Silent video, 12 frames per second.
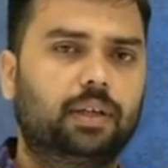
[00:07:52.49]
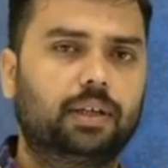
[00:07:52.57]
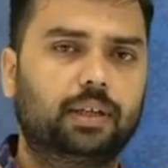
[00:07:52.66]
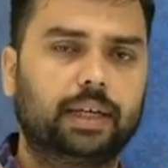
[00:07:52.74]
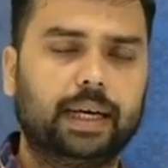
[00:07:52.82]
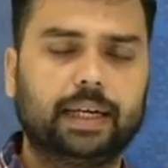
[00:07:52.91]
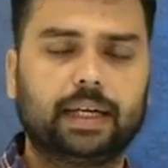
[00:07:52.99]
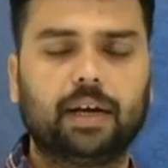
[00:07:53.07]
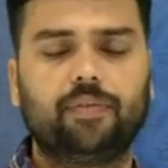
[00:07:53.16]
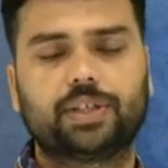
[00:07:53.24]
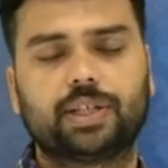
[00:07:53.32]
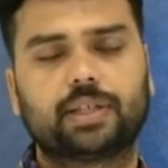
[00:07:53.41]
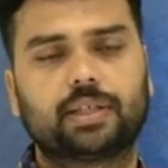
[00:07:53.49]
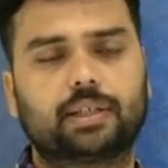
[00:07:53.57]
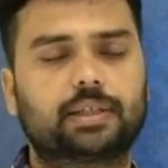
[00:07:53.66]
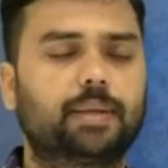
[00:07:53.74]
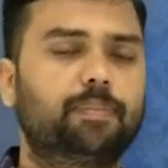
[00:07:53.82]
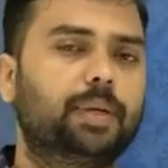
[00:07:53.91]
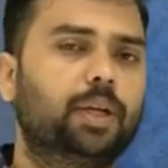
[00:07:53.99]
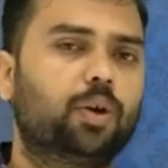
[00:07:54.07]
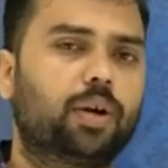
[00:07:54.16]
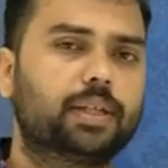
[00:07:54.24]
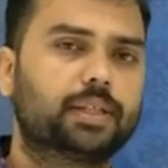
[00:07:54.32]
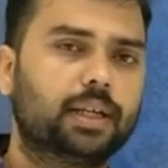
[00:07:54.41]
data, which is simply known as
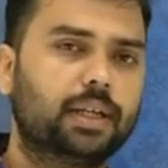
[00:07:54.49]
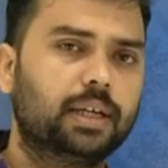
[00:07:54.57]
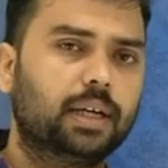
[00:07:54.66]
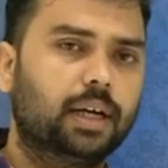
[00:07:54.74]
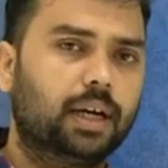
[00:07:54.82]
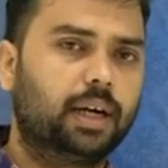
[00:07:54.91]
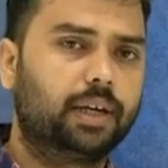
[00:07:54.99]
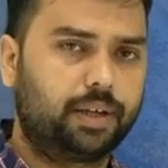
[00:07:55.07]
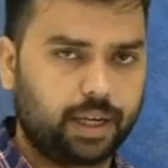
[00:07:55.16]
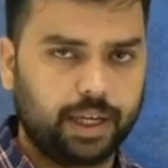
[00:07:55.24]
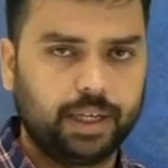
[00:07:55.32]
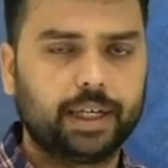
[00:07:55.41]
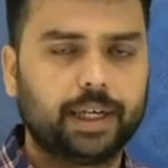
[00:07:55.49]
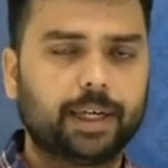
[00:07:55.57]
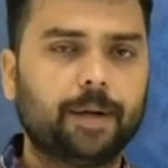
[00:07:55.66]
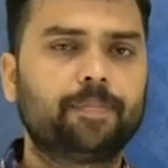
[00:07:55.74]
a training data,